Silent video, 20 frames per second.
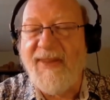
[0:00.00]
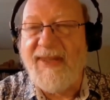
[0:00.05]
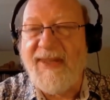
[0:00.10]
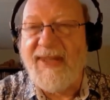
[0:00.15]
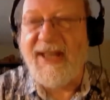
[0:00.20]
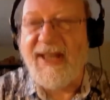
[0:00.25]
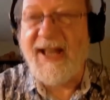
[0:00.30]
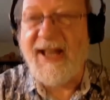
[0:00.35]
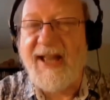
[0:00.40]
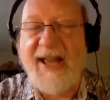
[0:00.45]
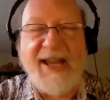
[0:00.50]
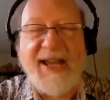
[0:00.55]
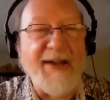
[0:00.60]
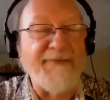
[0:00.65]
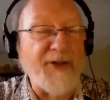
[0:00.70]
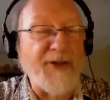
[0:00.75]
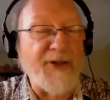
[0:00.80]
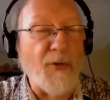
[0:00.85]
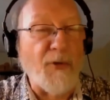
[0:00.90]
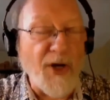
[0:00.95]
I have to
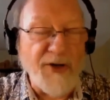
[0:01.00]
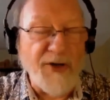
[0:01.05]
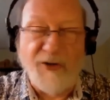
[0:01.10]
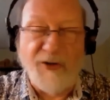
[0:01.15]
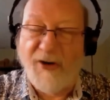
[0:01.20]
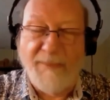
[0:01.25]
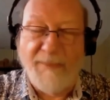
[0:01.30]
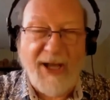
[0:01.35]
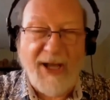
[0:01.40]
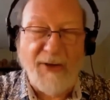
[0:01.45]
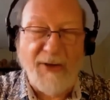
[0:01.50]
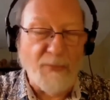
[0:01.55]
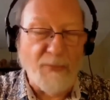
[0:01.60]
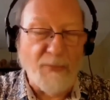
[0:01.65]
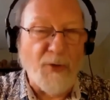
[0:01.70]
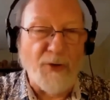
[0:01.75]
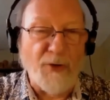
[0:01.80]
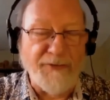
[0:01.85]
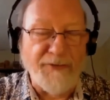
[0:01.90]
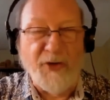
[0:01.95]
wonder about
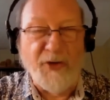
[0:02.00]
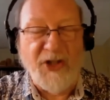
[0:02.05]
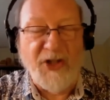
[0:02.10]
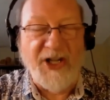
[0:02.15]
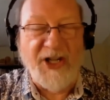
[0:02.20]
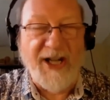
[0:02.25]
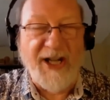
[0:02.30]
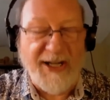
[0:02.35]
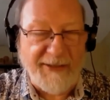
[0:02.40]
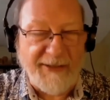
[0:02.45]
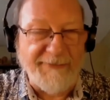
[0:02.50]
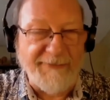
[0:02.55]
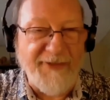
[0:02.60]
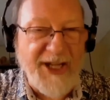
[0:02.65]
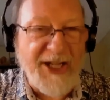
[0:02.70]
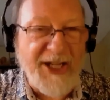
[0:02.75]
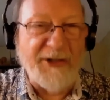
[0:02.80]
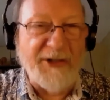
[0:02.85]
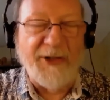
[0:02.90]
morphogenetic fields,